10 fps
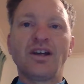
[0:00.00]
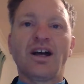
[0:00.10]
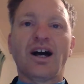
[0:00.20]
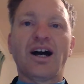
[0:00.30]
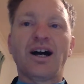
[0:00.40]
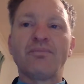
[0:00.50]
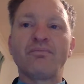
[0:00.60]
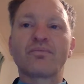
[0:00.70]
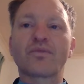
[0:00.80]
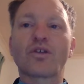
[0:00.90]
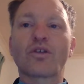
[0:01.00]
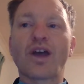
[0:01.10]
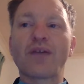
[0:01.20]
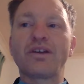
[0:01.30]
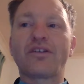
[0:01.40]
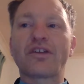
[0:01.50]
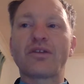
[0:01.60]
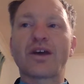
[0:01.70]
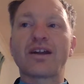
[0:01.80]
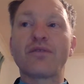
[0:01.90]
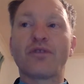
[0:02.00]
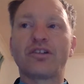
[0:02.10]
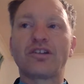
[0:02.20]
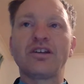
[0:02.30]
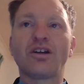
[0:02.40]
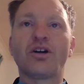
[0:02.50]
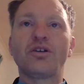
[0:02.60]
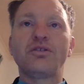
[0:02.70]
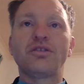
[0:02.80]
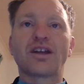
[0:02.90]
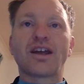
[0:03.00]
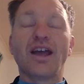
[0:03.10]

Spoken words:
Though having said that, if I didn't own